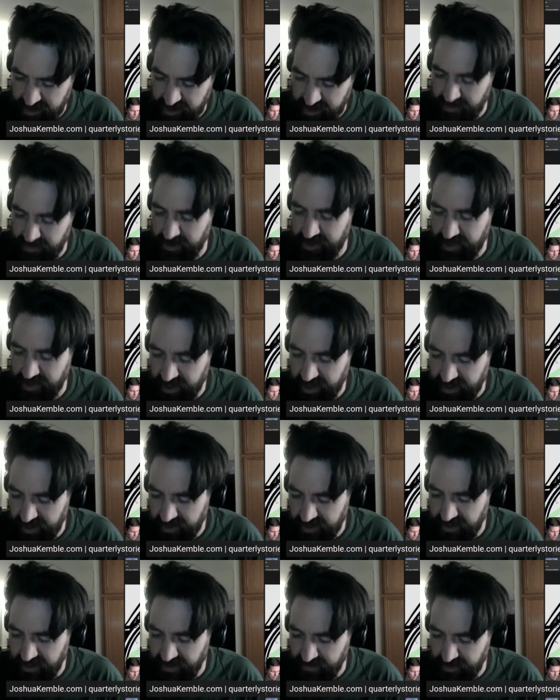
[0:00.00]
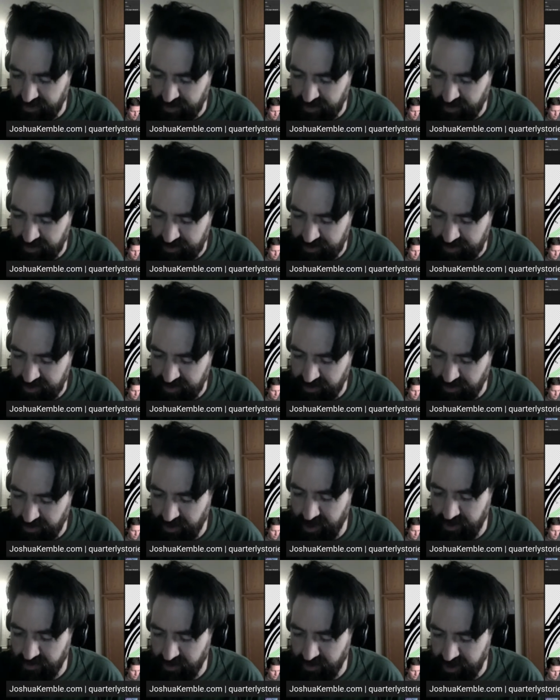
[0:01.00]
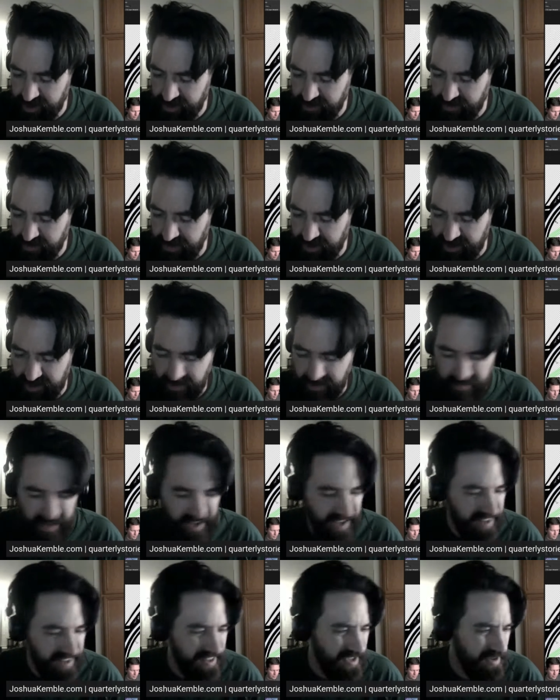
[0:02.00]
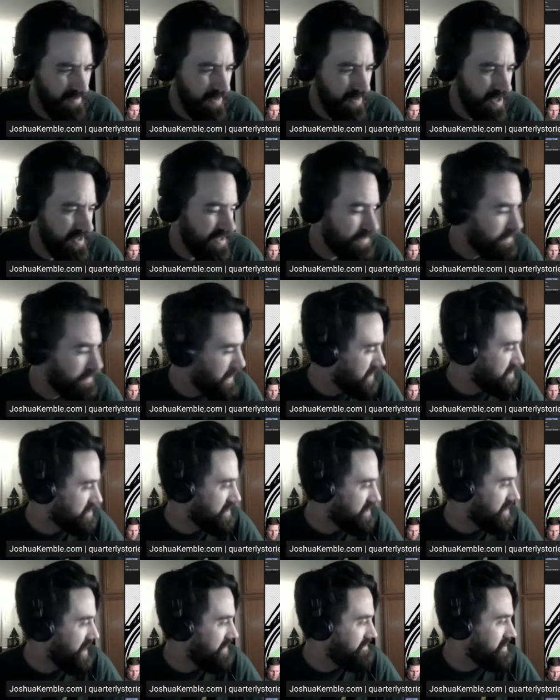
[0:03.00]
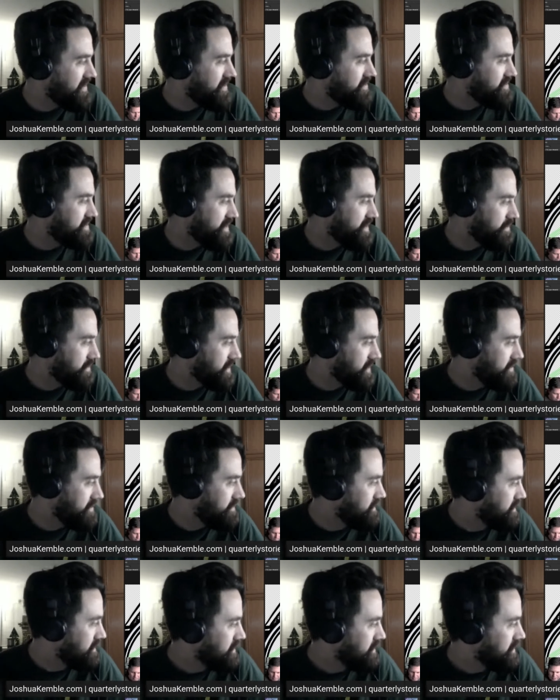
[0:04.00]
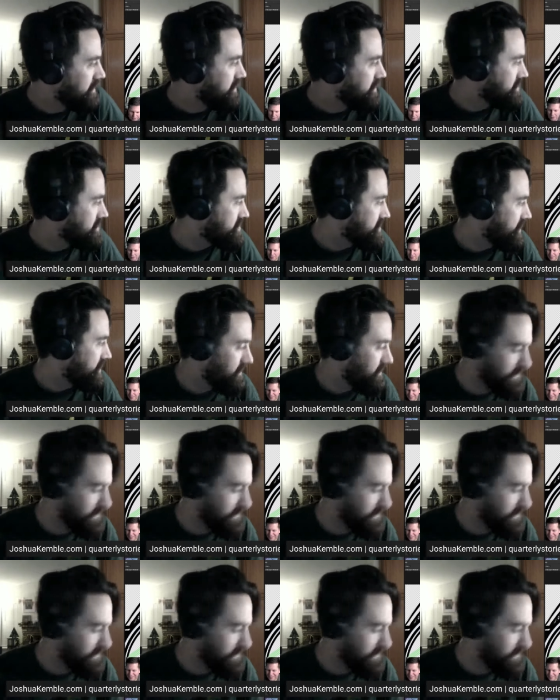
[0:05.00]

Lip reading: but technically I've been posting the wrong ones because I think I'm on like page 11 or something. Oh. So